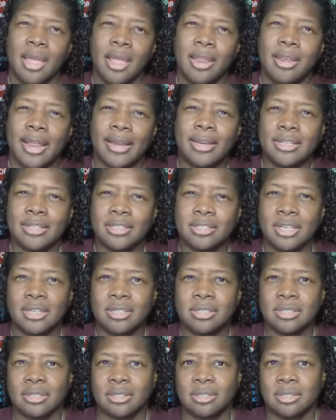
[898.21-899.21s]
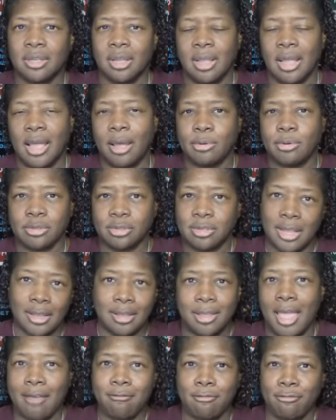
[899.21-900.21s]
In '96, I was
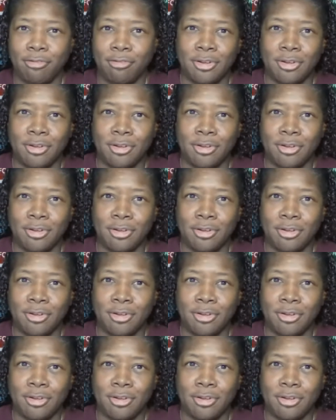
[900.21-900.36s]
like having